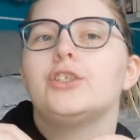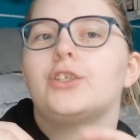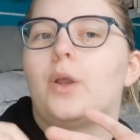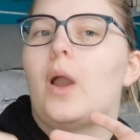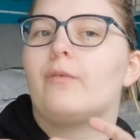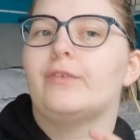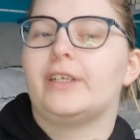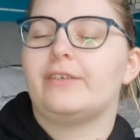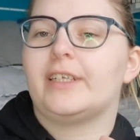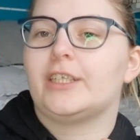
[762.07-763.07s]
So I'm
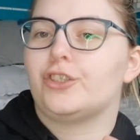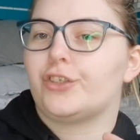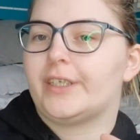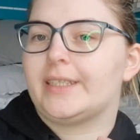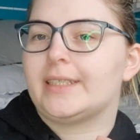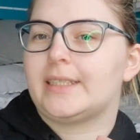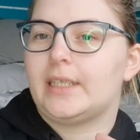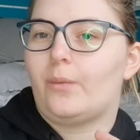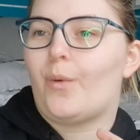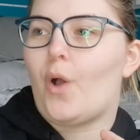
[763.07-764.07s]
really intrigued to
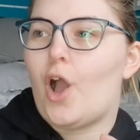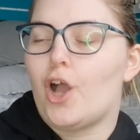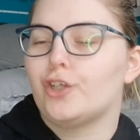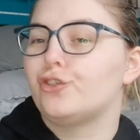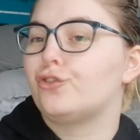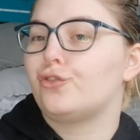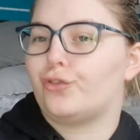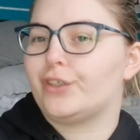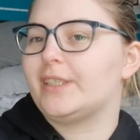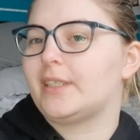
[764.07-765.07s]
see what her
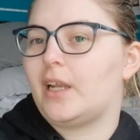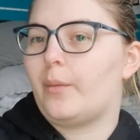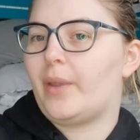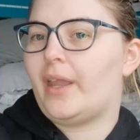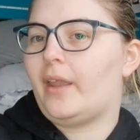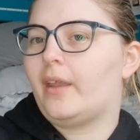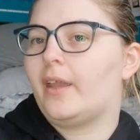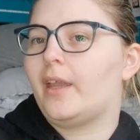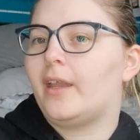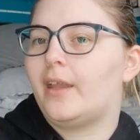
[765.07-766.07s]
story's going to be.
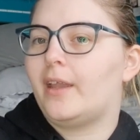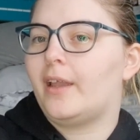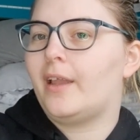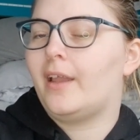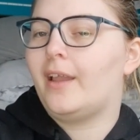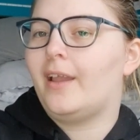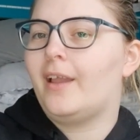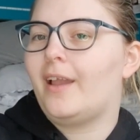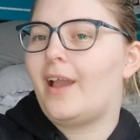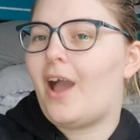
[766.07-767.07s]

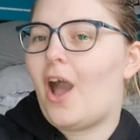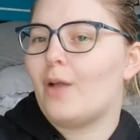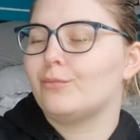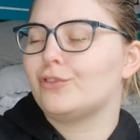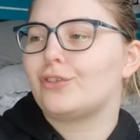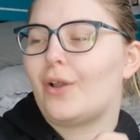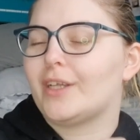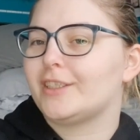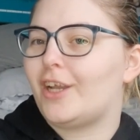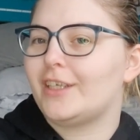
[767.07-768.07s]
I'm so
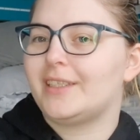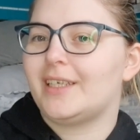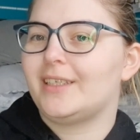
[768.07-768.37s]
excited.